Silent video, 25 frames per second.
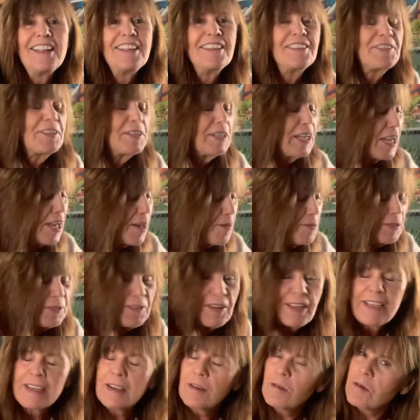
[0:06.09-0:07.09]
today I was
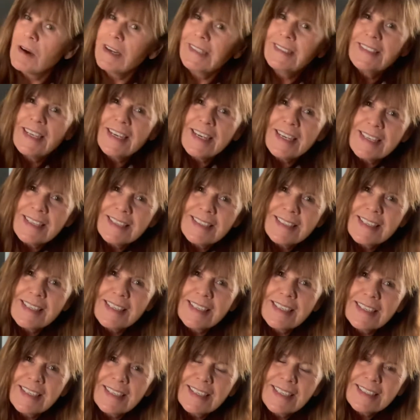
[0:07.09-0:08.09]
thinking, what day is
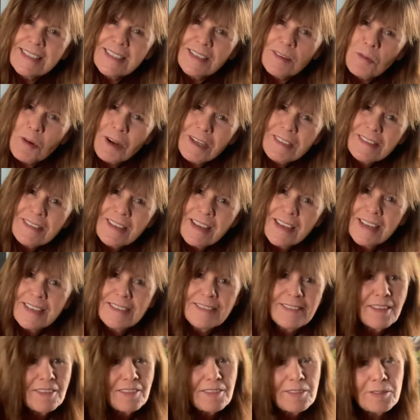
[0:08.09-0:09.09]
it? Is it Wednesday?
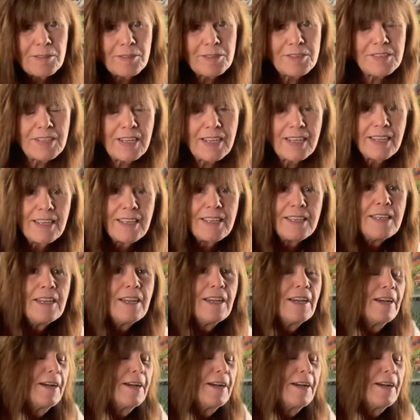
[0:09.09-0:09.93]
Is it Thursday?